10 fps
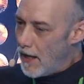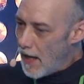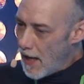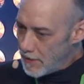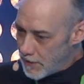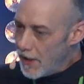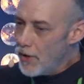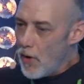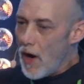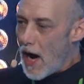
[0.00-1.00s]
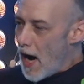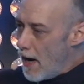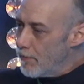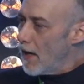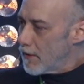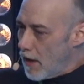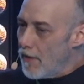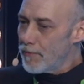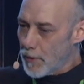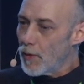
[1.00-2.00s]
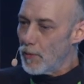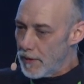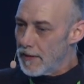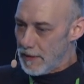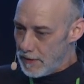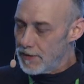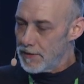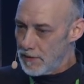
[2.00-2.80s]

say, you know, I'm not comfortable with this.